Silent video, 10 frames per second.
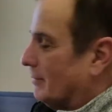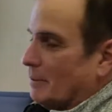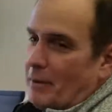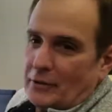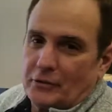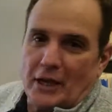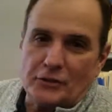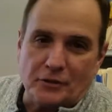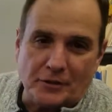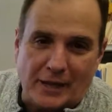the best catch
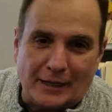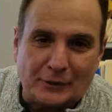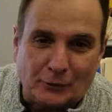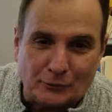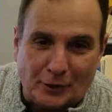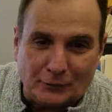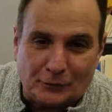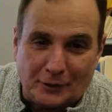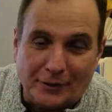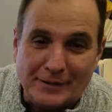of the day, a little Delta